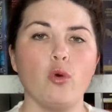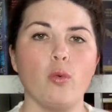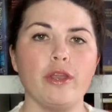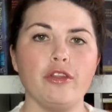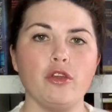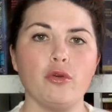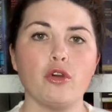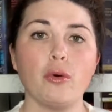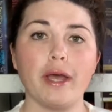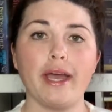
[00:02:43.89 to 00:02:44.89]
when you
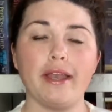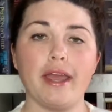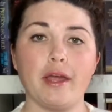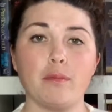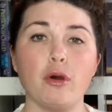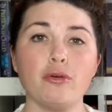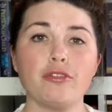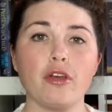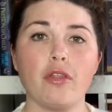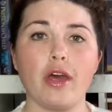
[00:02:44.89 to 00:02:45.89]
go ahead and
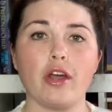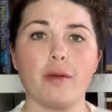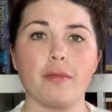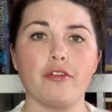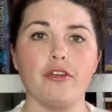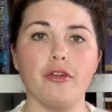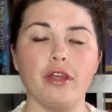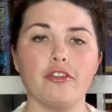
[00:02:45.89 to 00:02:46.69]
post on that opportunity,